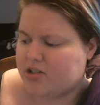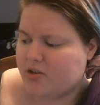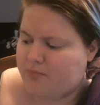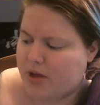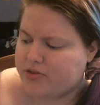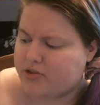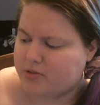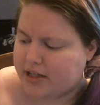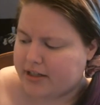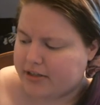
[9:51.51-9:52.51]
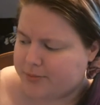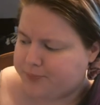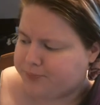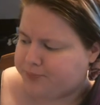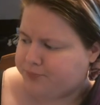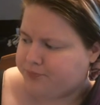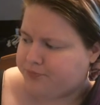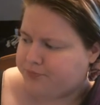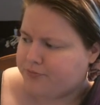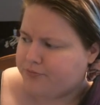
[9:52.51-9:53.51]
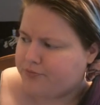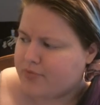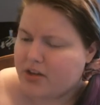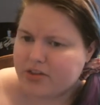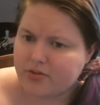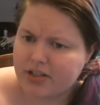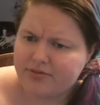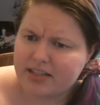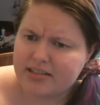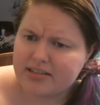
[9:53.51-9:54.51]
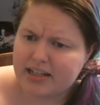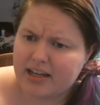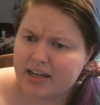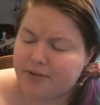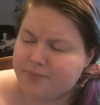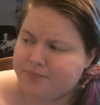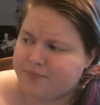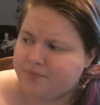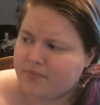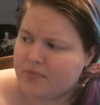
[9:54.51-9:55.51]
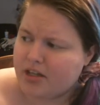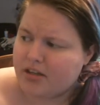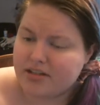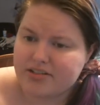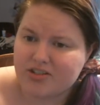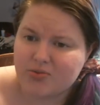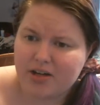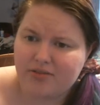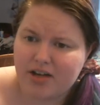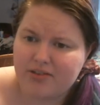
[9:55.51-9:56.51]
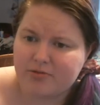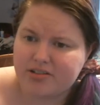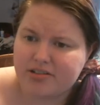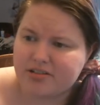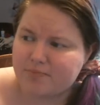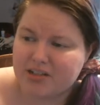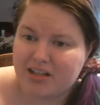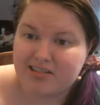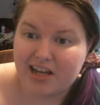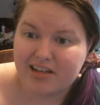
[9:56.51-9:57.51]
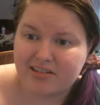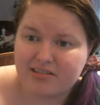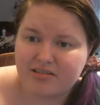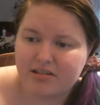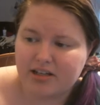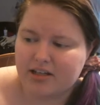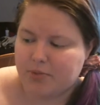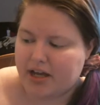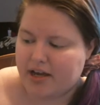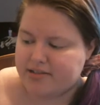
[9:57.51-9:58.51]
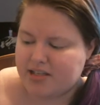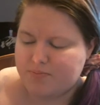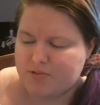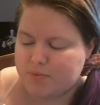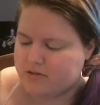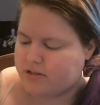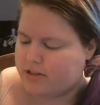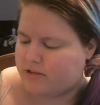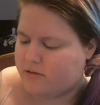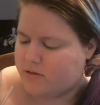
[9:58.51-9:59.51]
So I've been through like 3 of these today. This is 25 ounces plus ice. and my ice keeps melting.